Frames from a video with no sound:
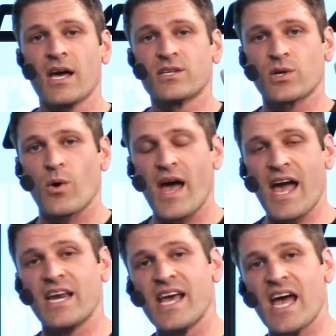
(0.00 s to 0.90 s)
So
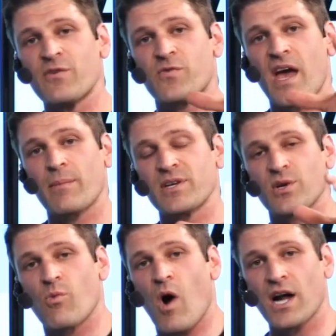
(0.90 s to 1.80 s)
88 families
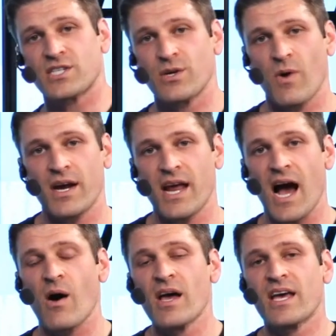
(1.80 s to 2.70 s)
are watching right
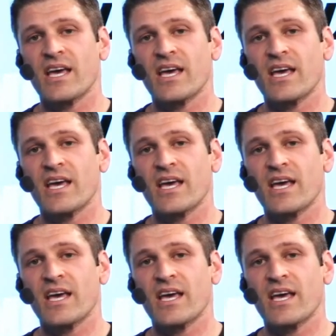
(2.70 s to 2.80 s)
now.